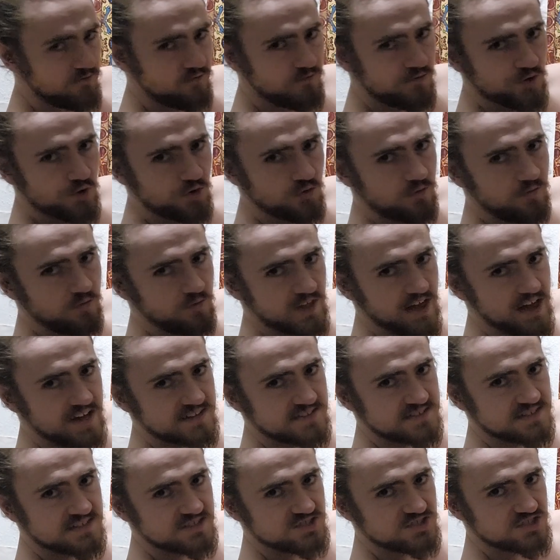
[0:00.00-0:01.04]
full
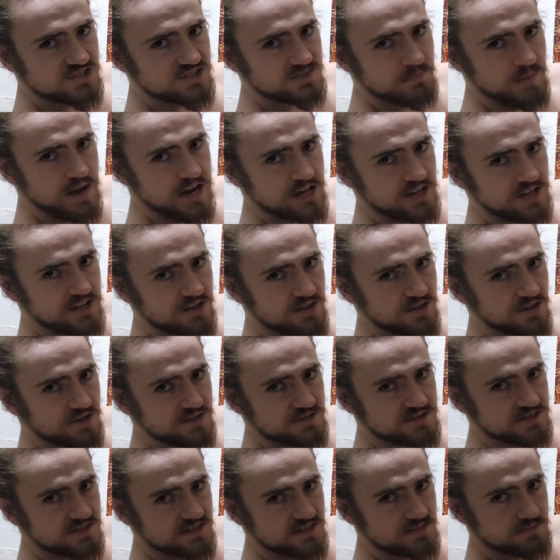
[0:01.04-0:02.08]
flex, it's just barely
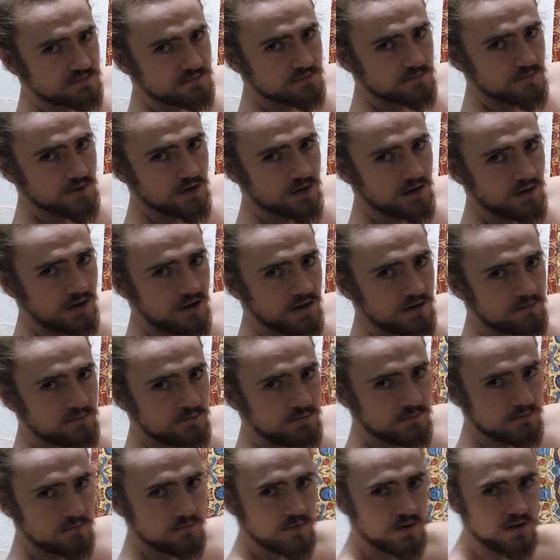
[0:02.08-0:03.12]
13. Okay?
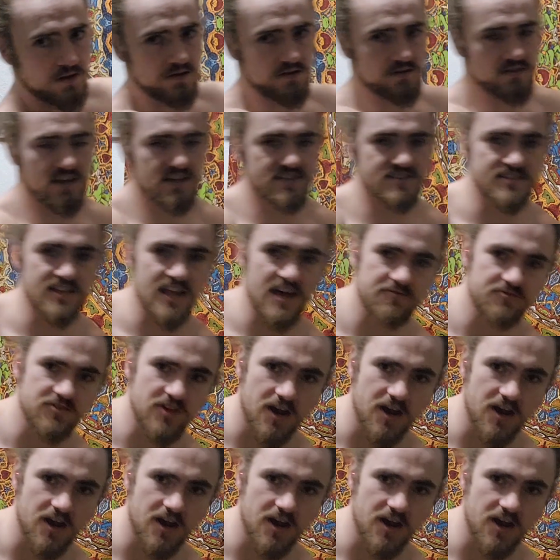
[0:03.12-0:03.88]
That's left